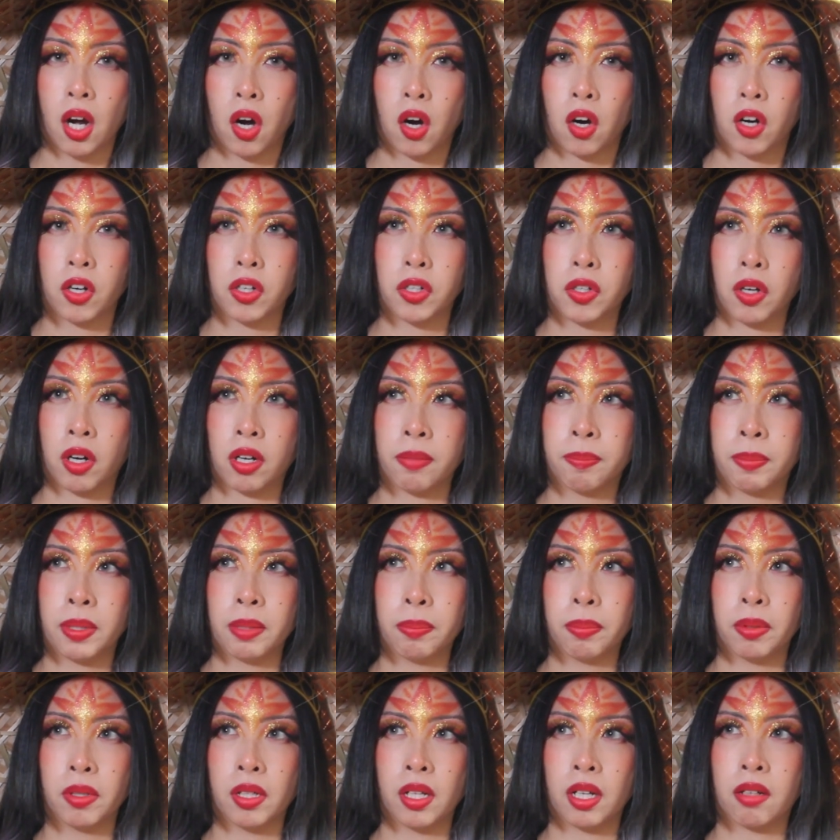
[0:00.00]
Or are
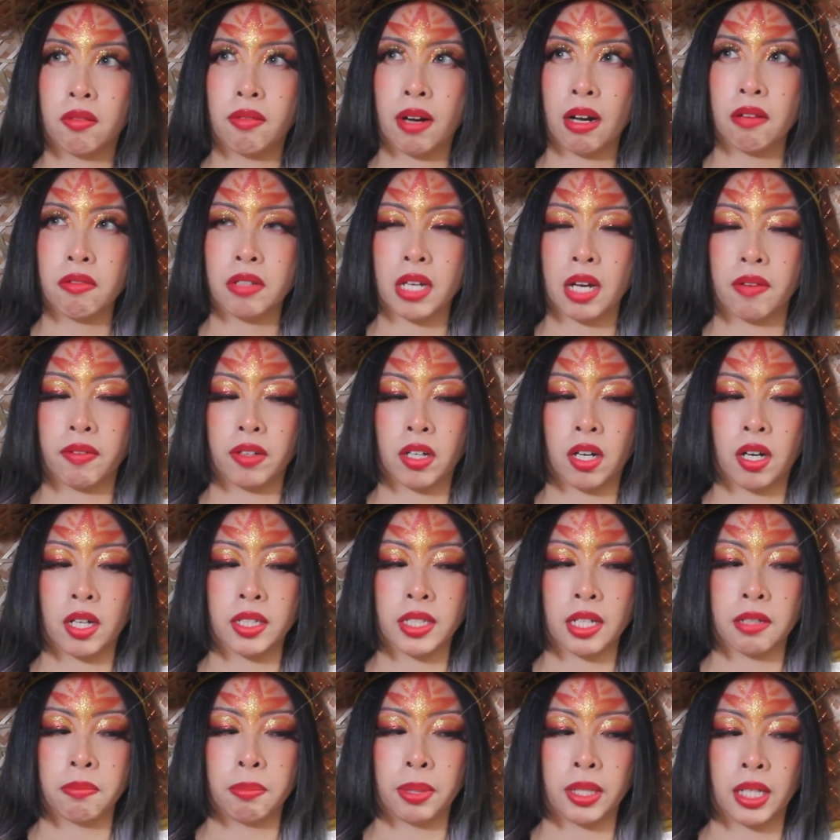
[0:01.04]
people around you having a hard
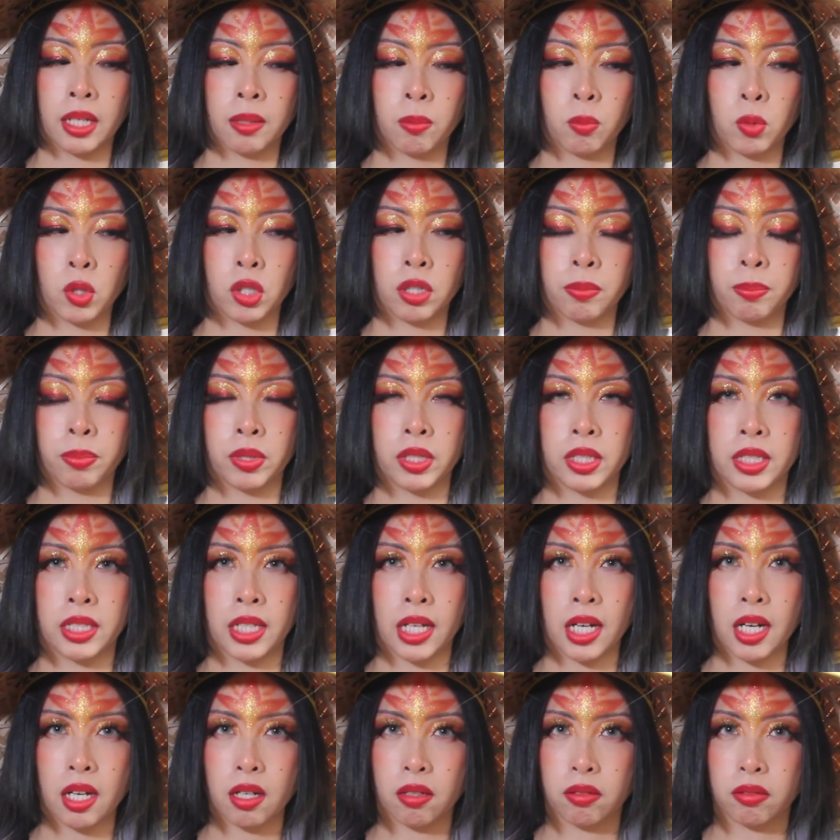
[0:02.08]
time picking up what you put
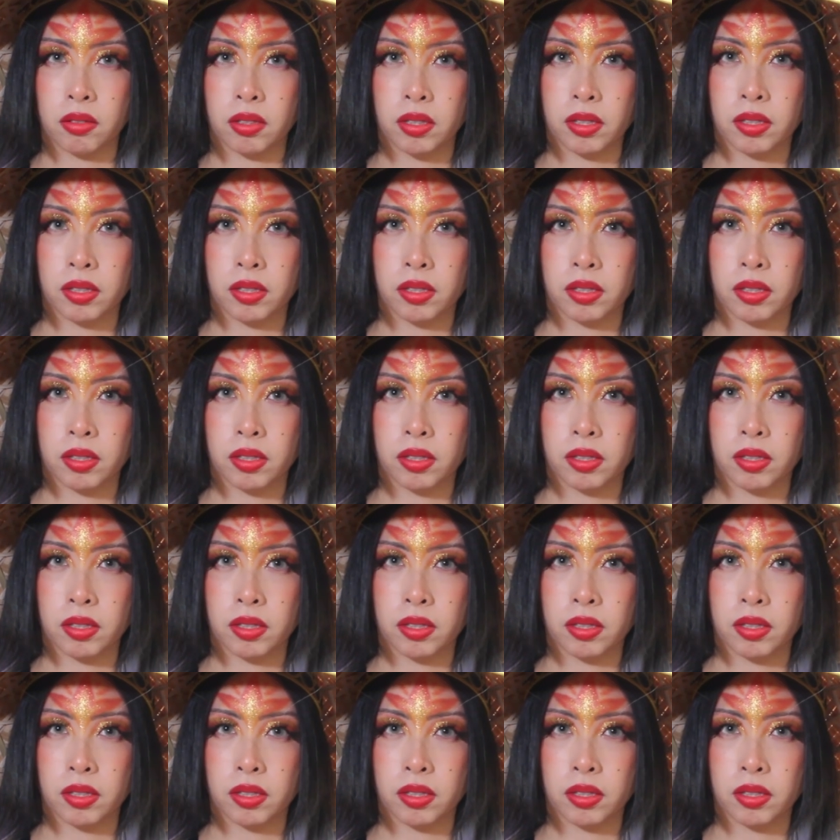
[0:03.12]
down?